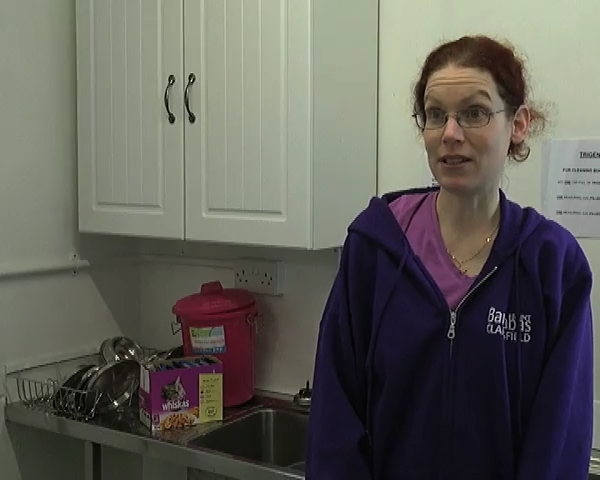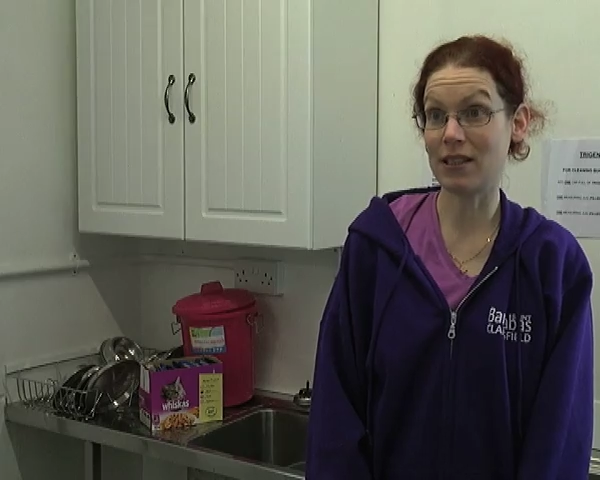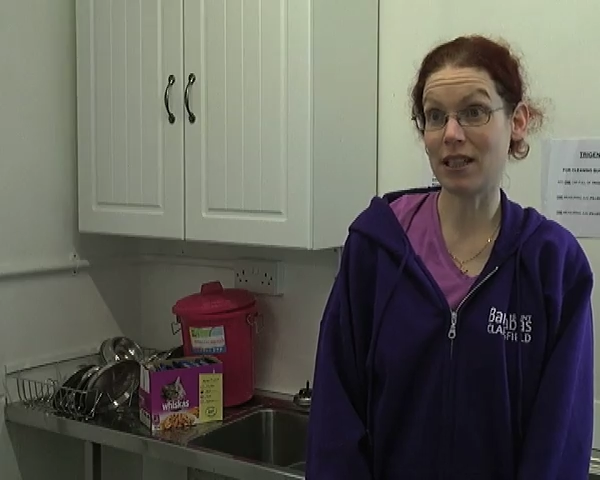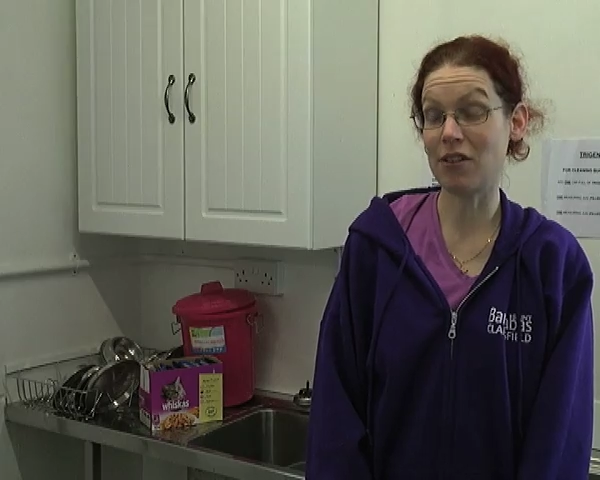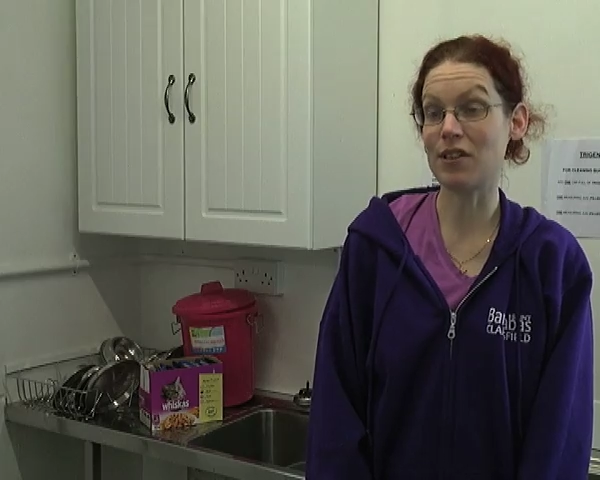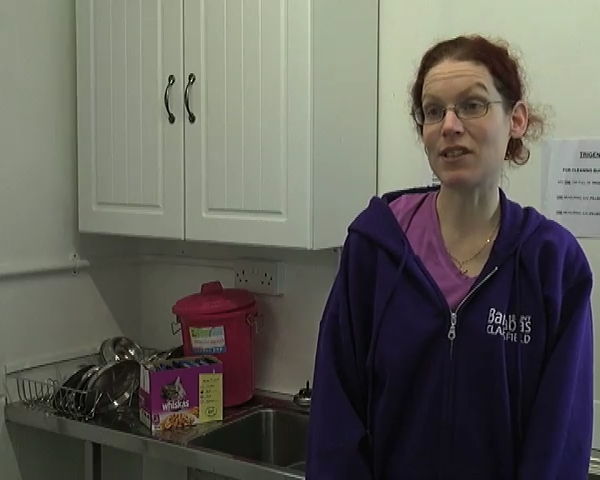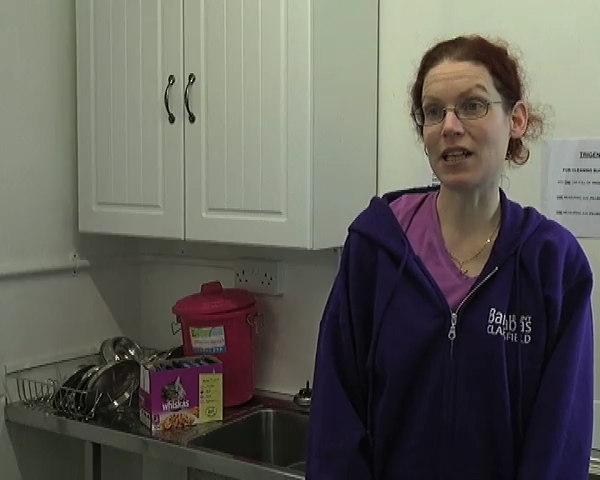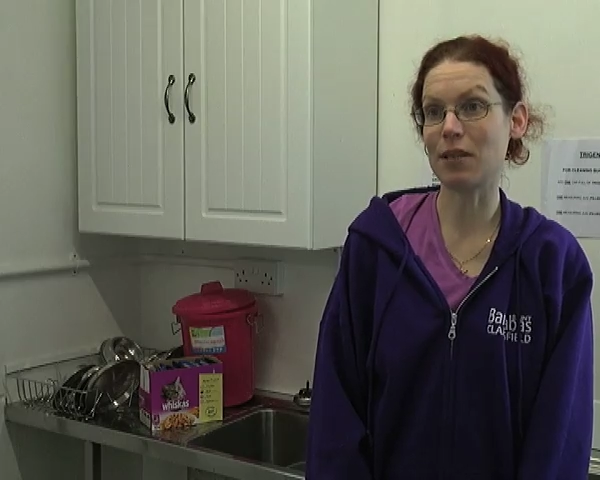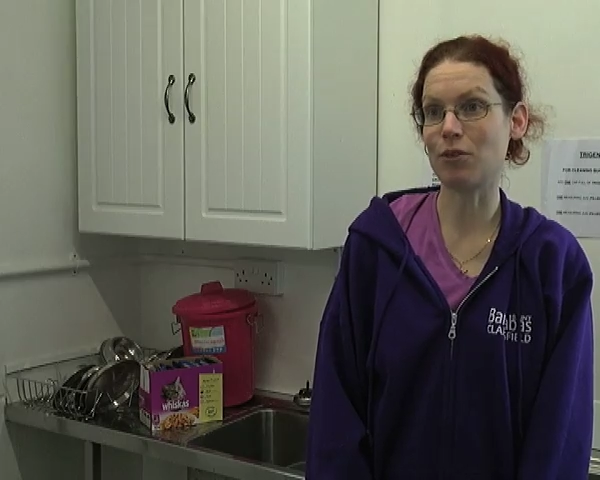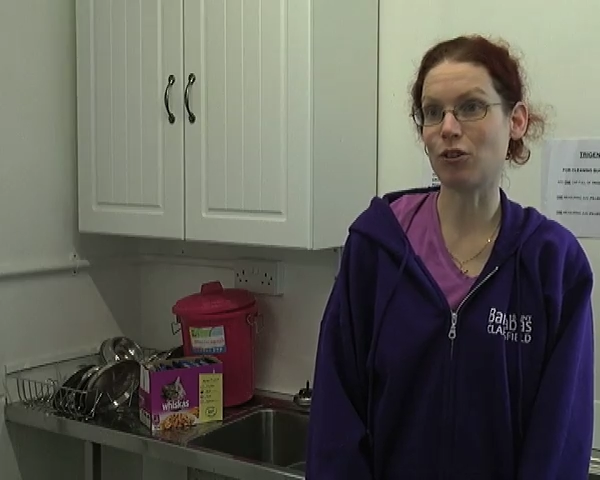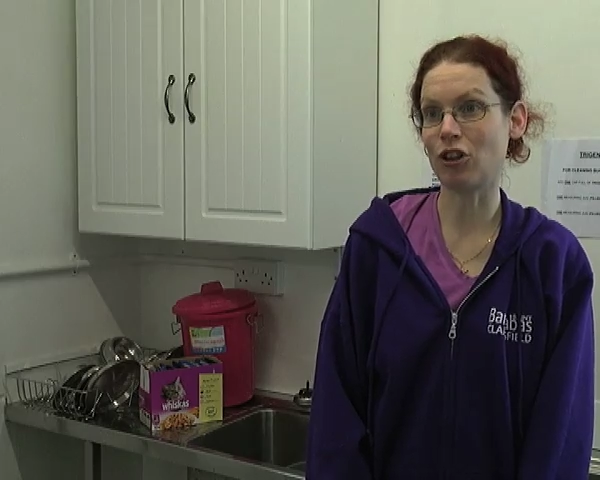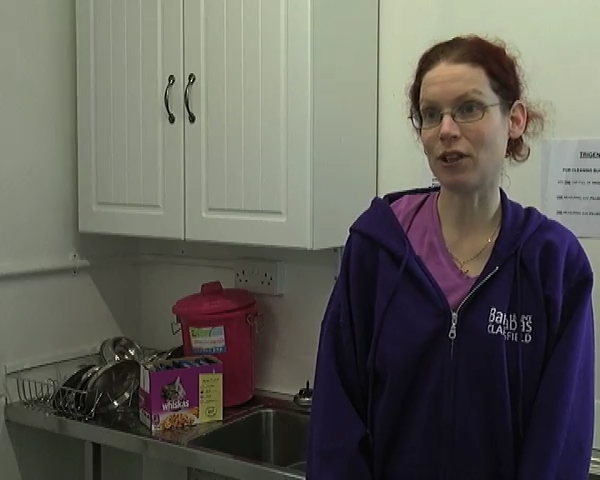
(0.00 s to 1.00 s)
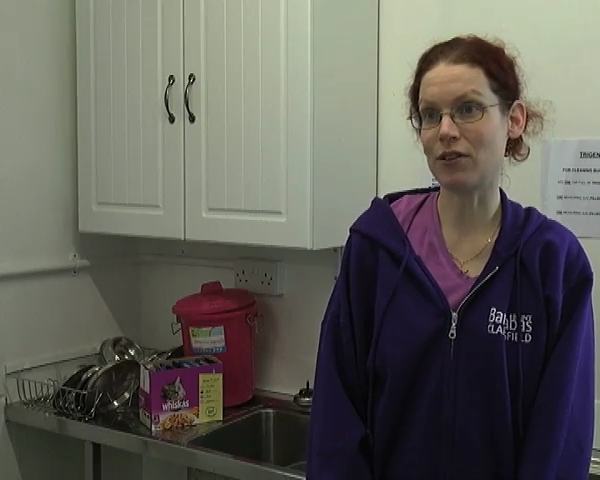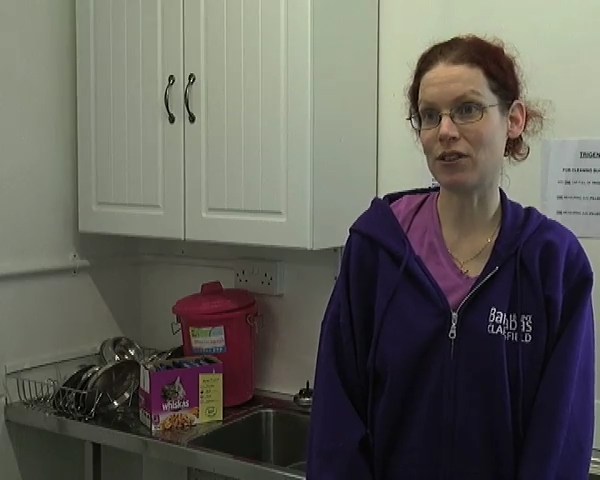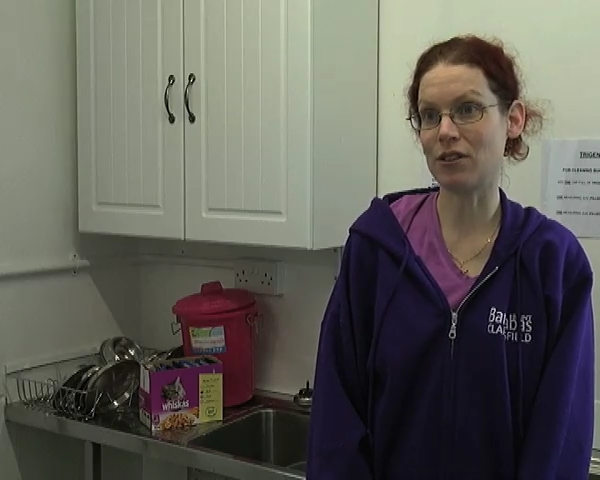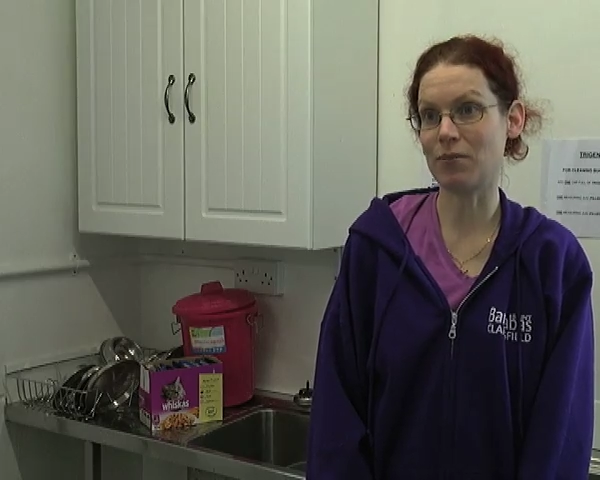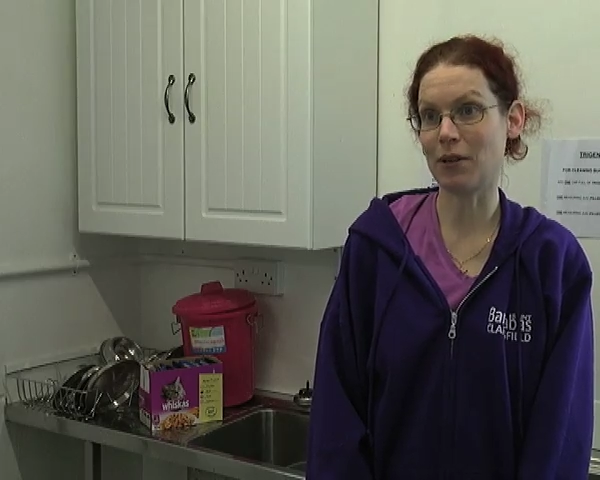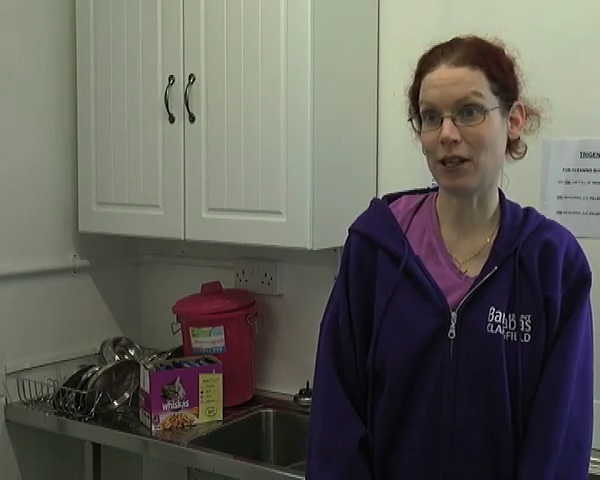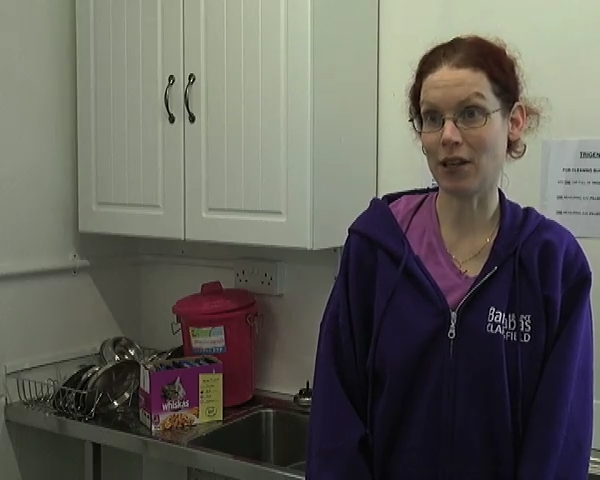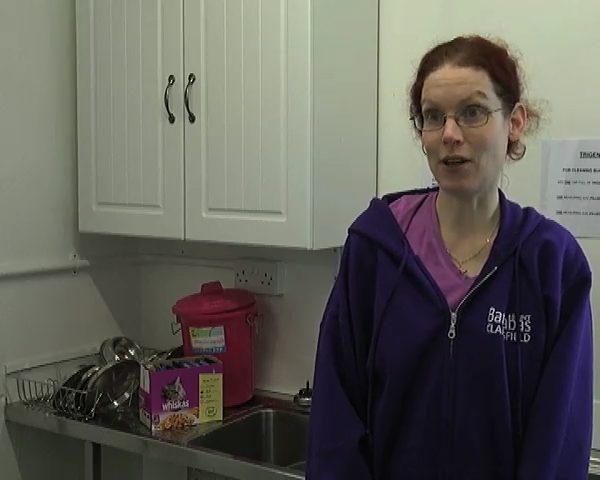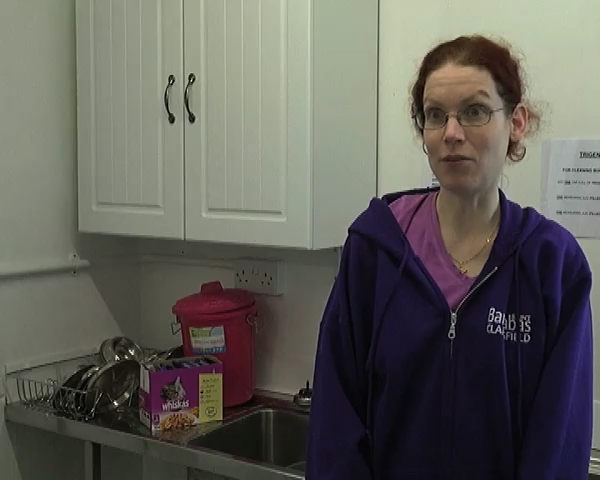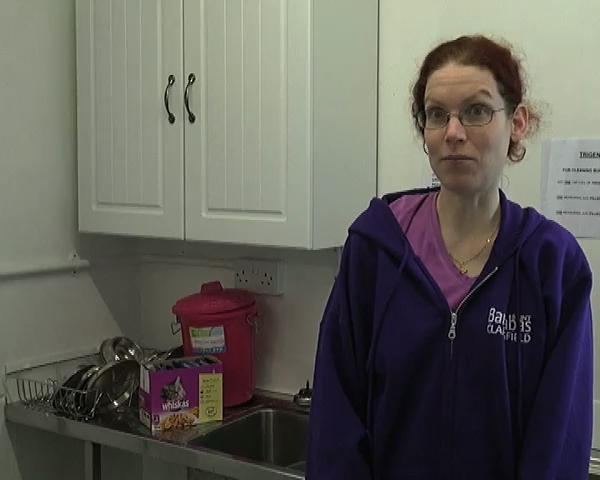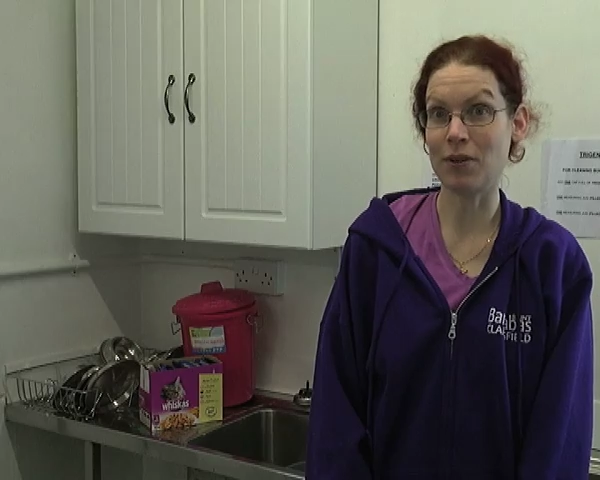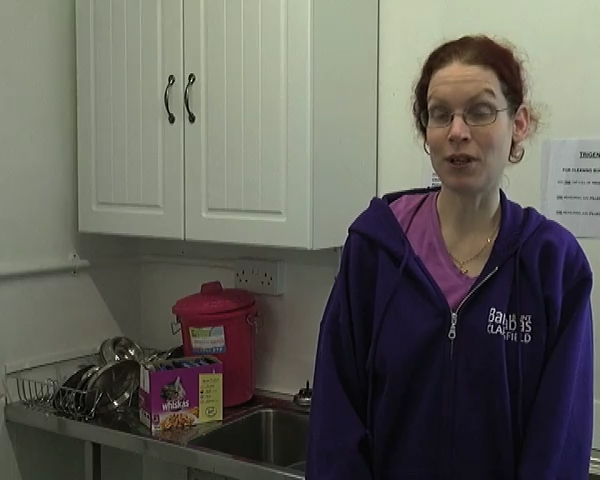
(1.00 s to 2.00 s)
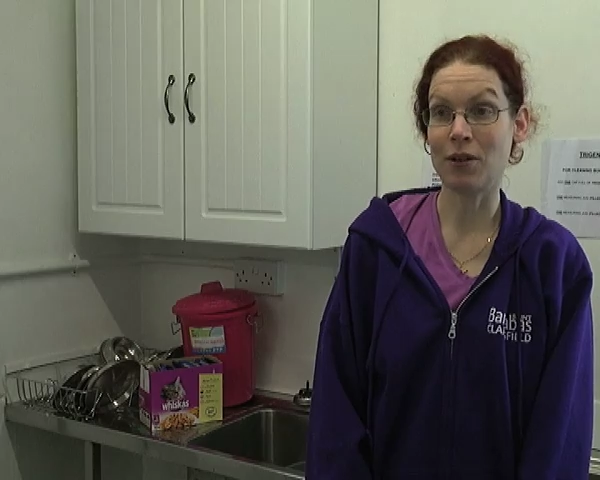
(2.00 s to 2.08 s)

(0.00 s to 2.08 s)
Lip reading: to the nearest animal shelter to my home,